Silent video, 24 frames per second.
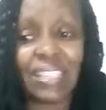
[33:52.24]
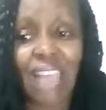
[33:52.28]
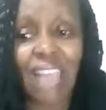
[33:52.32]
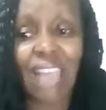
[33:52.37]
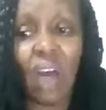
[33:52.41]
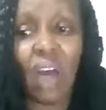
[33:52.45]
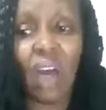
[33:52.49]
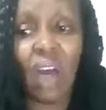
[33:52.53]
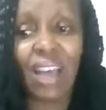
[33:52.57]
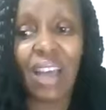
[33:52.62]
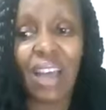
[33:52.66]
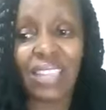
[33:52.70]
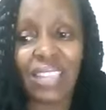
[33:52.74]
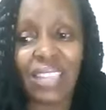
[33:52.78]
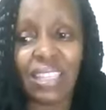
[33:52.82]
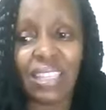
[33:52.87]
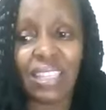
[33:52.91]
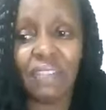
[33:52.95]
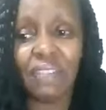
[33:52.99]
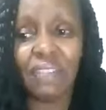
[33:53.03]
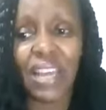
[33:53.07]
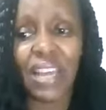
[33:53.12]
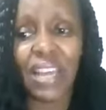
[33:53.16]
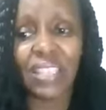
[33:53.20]
Now,
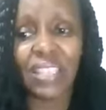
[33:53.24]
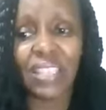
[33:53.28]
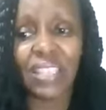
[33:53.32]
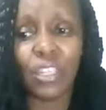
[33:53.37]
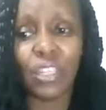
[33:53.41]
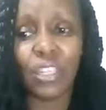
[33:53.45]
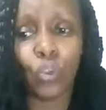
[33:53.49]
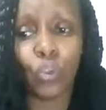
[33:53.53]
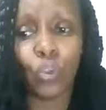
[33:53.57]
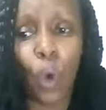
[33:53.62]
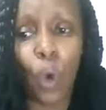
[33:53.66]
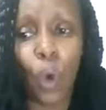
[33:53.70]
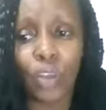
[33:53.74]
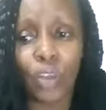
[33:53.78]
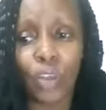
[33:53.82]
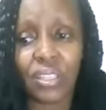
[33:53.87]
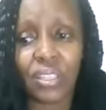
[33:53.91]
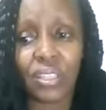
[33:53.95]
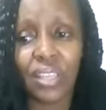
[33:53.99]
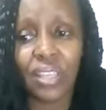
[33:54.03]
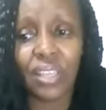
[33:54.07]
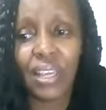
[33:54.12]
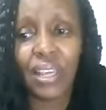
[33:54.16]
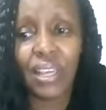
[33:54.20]
assertiveness is what?
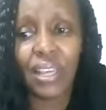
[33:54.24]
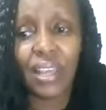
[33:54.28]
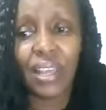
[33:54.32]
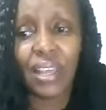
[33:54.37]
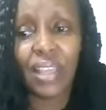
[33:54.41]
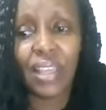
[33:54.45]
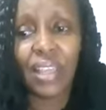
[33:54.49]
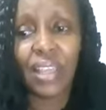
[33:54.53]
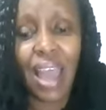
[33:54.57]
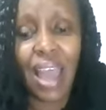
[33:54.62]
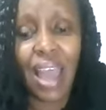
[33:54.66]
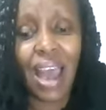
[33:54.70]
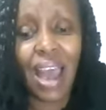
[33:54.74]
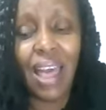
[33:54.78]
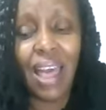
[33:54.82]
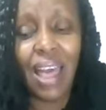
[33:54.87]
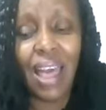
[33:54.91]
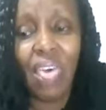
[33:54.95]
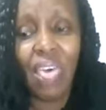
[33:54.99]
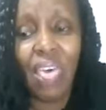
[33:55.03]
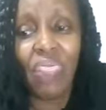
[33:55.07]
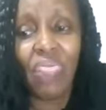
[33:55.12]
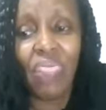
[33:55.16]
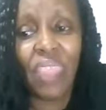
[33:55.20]
Yeah,
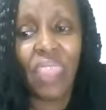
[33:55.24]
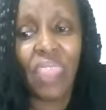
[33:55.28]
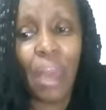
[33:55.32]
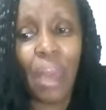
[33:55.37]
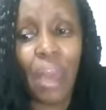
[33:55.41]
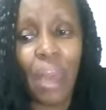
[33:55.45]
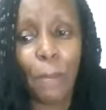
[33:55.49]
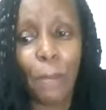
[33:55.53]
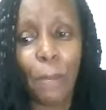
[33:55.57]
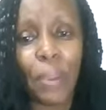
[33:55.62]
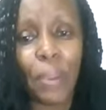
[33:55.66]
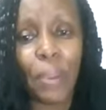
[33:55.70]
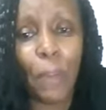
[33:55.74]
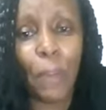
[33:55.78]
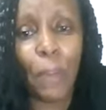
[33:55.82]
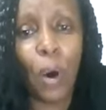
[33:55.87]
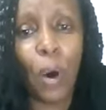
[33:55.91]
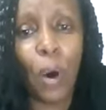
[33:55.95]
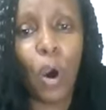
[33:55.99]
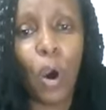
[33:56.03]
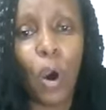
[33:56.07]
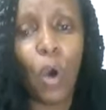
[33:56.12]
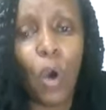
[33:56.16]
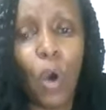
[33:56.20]
there are
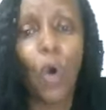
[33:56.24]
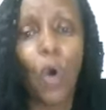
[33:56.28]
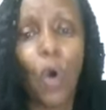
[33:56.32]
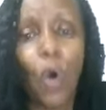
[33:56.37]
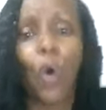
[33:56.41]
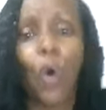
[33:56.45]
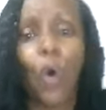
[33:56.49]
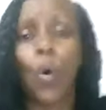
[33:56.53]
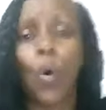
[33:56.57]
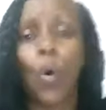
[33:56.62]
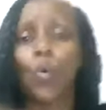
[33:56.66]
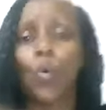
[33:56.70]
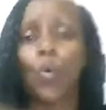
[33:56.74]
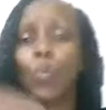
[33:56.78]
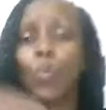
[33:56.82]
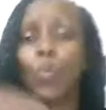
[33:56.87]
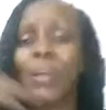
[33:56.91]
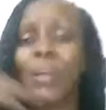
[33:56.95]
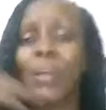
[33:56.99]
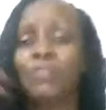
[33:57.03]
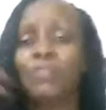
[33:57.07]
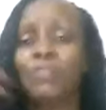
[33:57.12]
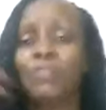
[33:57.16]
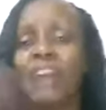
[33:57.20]
people. You
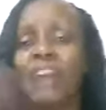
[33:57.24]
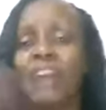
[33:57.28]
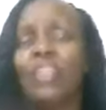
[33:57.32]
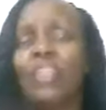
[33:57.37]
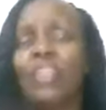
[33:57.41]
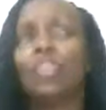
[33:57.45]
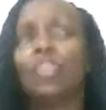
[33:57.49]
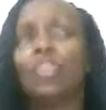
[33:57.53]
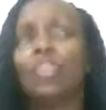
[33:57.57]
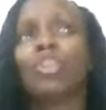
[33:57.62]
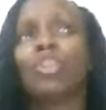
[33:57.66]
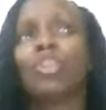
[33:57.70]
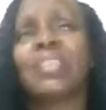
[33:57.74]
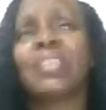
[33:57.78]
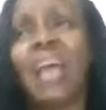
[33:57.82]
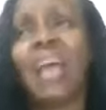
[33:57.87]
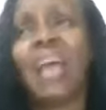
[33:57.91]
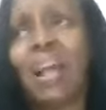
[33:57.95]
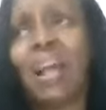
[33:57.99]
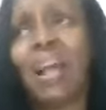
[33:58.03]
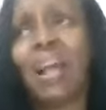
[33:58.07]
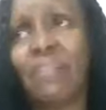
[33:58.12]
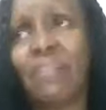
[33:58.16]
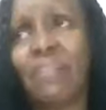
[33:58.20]
might find
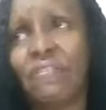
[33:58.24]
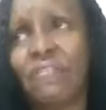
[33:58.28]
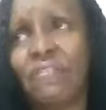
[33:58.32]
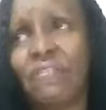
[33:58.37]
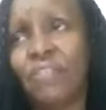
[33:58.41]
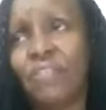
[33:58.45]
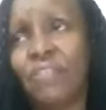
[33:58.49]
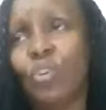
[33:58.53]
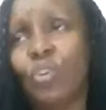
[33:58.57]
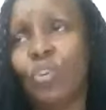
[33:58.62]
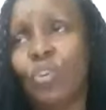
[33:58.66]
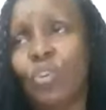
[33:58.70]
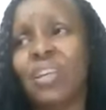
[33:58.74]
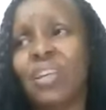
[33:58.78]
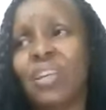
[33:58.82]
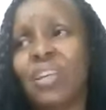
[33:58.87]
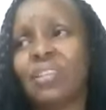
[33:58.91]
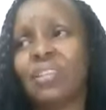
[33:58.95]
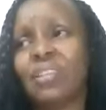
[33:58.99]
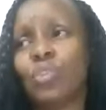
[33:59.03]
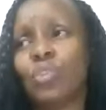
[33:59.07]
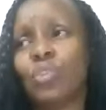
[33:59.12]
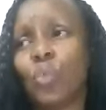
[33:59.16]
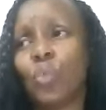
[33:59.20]
yourself, you know, in a
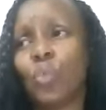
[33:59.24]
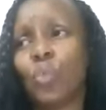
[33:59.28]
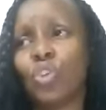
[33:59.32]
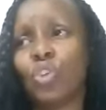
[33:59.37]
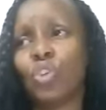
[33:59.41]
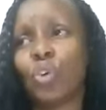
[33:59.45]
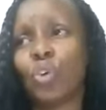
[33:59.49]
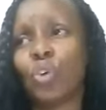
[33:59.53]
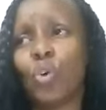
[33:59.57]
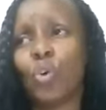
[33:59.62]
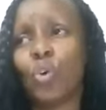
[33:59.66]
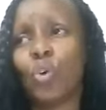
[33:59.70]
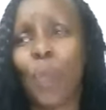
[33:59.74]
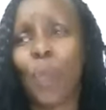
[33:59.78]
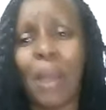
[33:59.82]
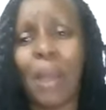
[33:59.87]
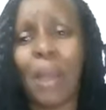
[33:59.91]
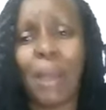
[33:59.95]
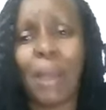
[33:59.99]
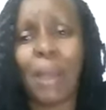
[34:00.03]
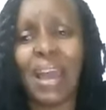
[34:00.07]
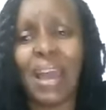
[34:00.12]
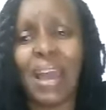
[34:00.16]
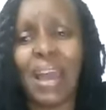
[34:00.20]
situation
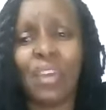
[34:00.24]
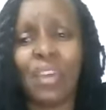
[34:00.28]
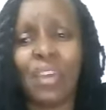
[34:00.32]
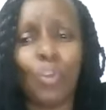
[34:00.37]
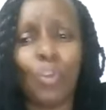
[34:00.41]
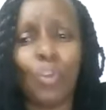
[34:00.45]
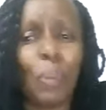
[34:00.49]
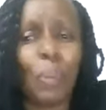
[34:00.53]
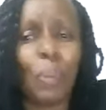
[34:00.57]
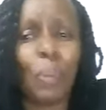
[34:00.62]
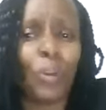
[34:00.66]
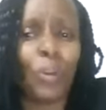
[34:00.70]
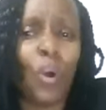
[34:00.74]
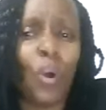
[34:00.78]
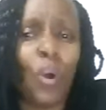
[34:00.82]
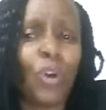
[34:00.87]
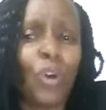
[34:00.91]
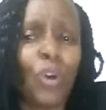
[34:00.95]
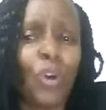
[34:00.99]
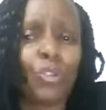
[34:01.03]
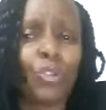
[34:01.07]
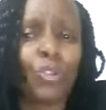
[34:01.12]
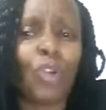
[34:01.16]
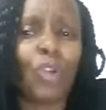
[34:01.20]
whereby, you know, people don't
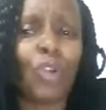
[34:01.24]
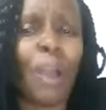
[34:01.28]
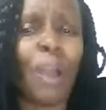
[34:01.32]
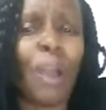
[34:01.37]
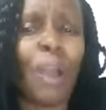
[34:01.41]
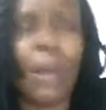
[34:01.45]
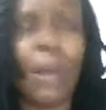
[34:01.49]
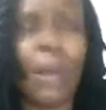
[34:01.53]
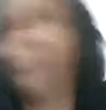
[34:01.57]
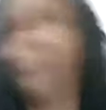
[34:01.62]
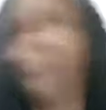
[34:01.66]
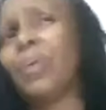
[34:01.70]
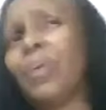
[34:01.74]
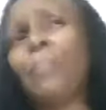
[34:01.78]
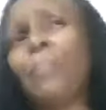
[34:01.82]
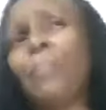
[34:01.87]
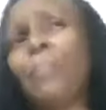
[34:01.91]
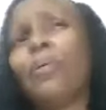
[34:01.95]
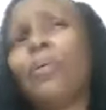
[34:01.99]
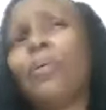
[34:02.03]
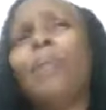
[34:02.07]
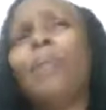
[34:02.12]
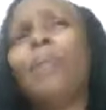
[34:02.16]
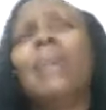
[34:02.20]
want to talk about their
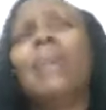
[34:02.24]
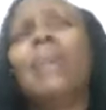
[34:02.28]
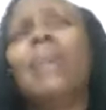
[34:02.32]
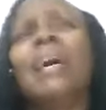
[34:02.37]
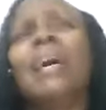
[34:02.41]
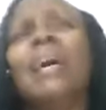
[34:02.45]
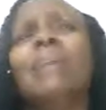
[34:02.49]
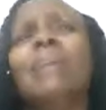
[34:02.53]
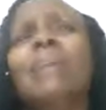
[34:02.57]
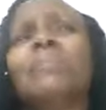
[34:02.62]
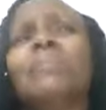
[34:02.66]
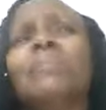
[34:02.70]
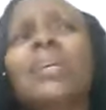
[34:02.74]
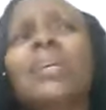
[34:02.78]
problems.